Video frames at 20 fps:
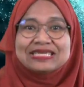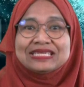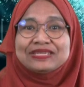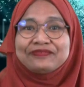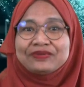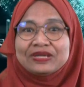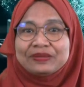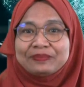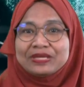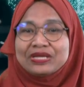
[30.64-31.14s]
the
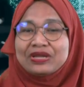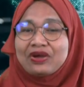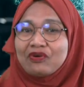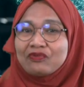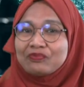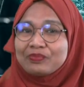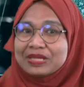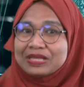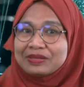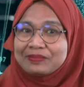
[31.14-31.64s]
development
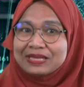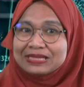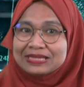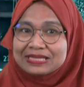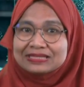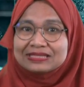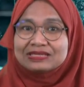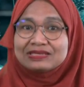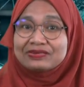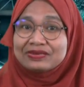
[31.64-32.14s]
of
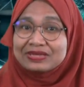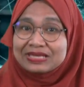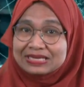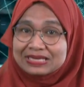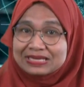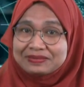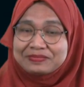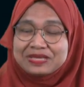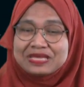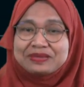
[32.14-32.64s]
mathematics
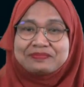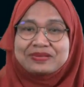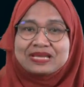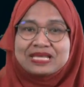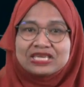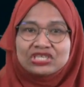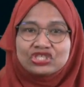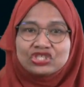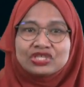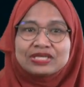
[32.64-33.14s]
curriculum in
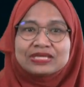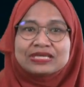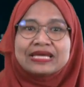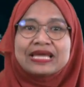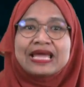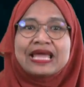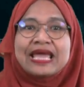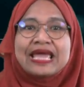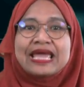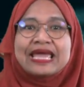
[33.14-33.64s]
Malaysia
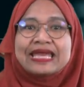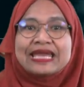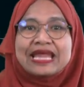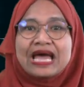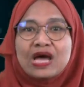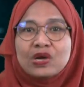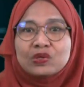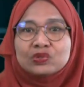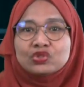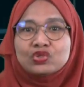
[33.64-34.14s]
and
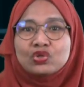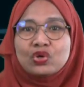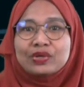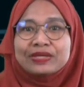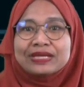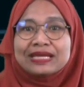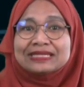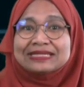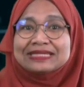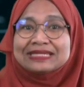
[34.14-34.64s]
how to
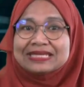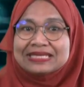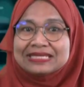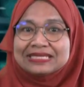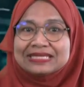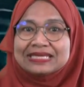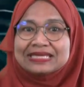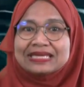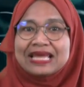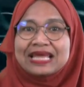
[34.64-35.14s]
conduct
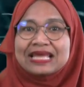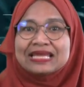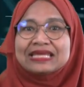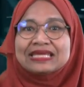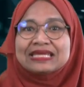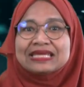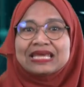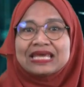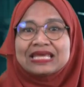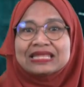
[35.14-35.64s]
teaching and
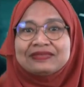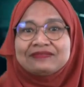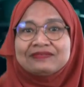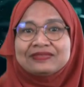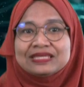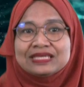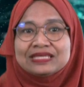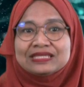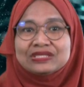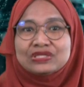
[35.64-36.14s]
learning
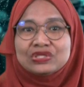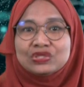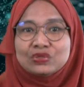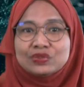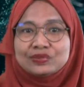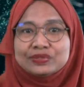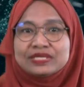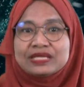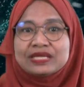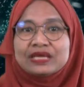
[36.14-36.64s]
activities
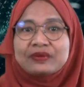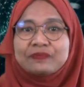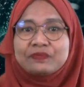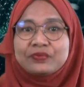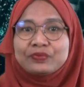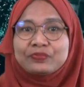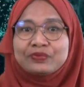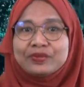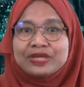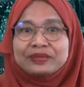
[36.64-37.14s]
using
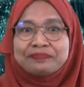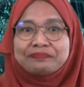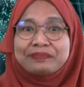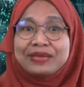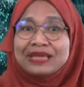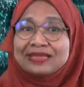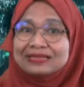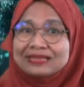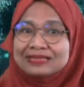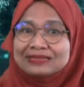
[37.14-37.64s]
appropriate
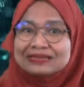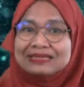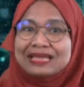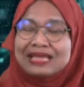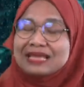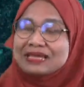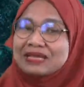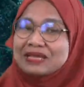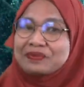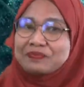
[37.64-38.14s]
methods
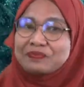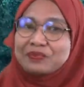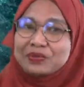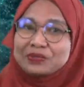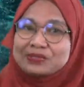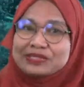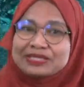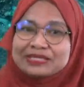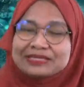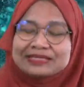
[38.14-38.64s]
and
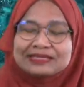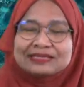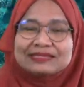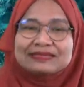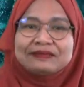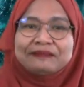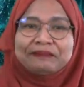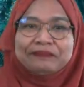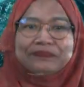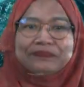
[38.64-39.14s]
approaches.